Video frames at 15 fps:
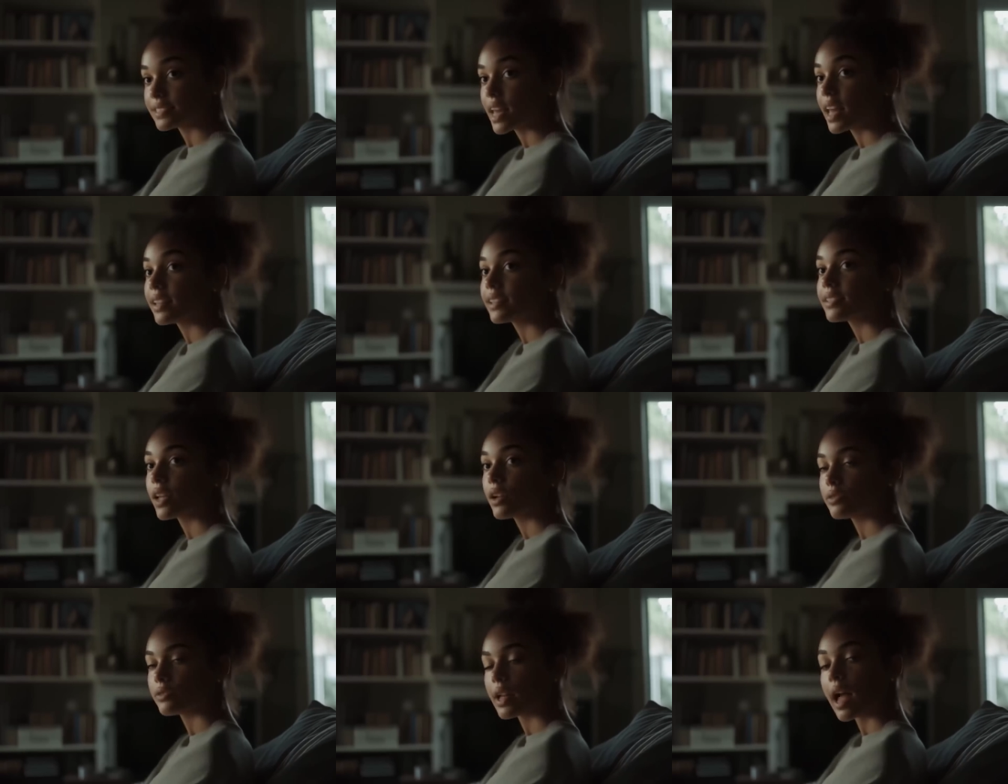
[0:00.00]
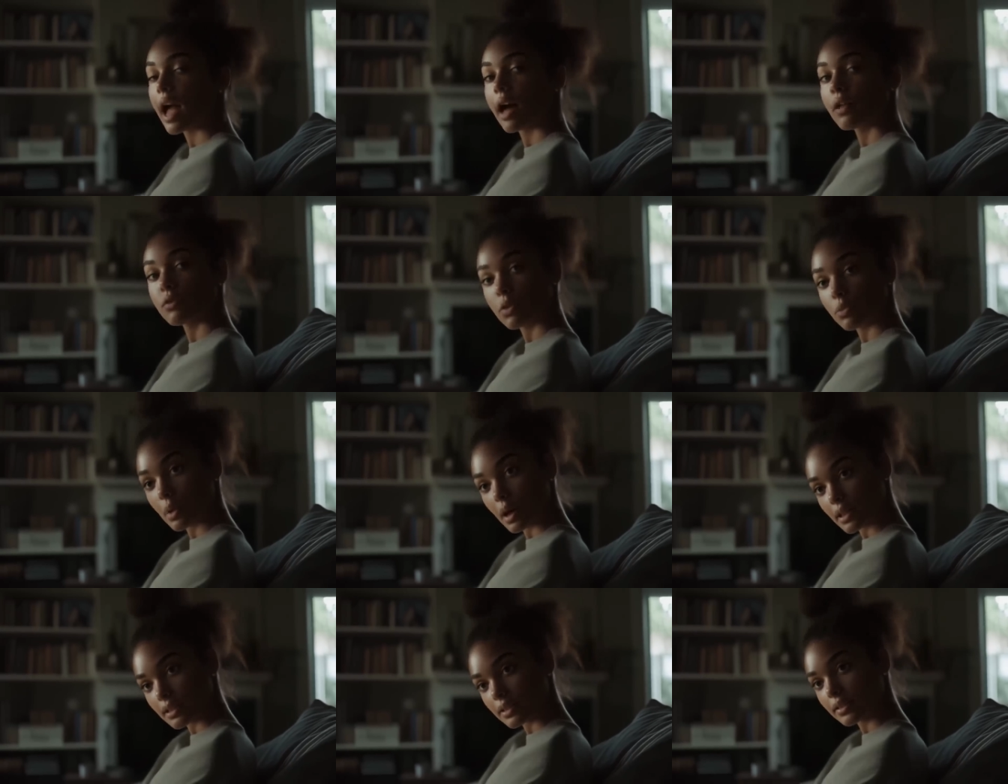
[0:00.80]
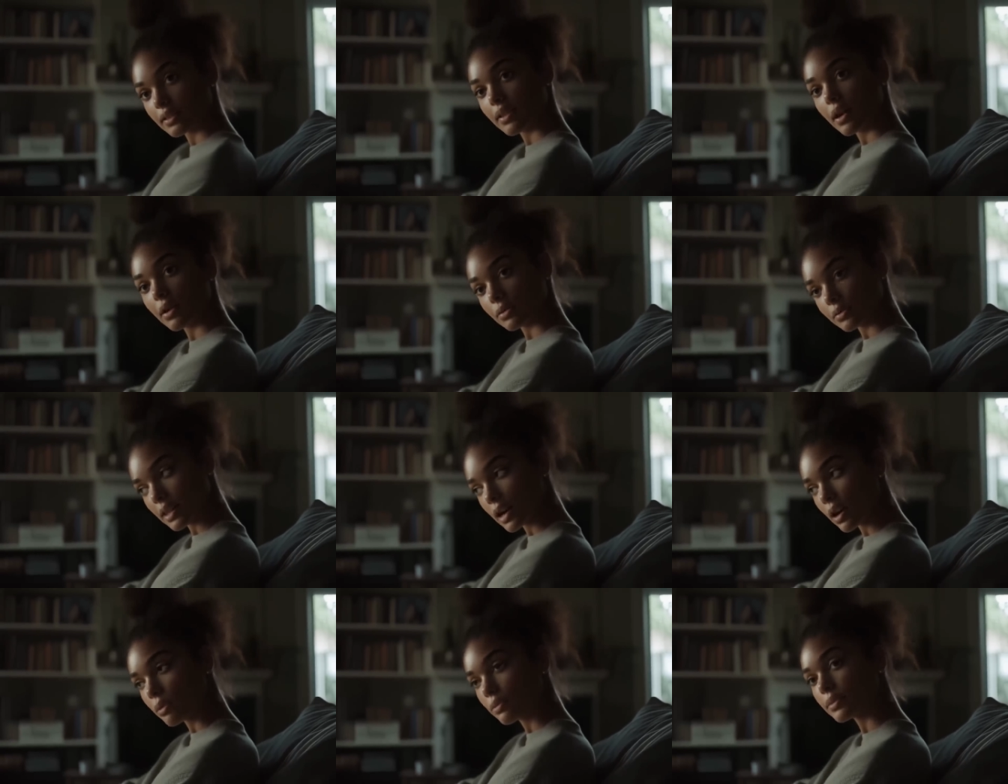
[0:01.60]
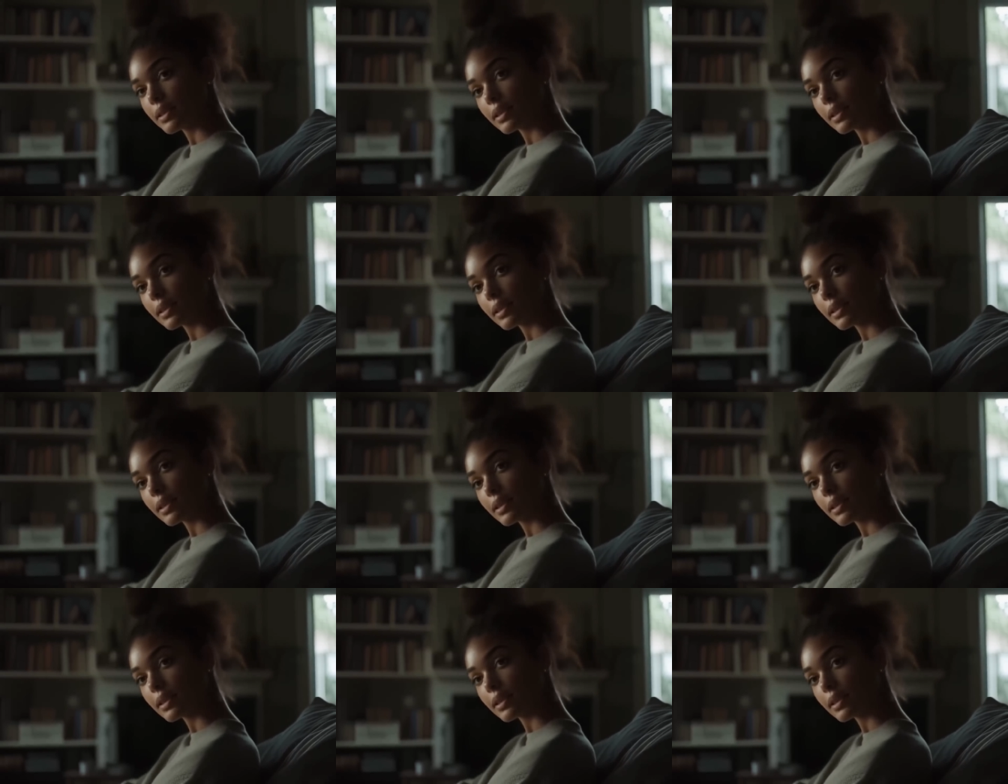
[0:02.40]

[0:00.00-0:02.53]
You could use your facial expressions or